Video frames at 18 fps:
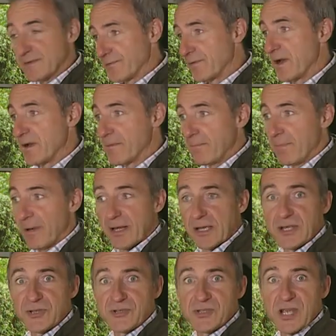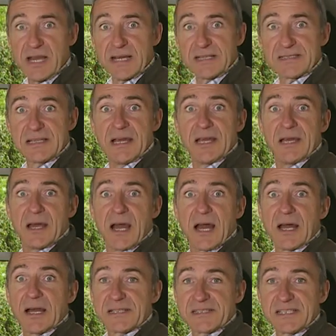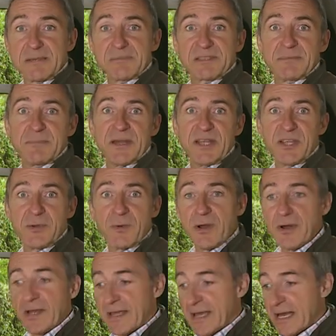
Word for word: front bucket chairs seems to mean you only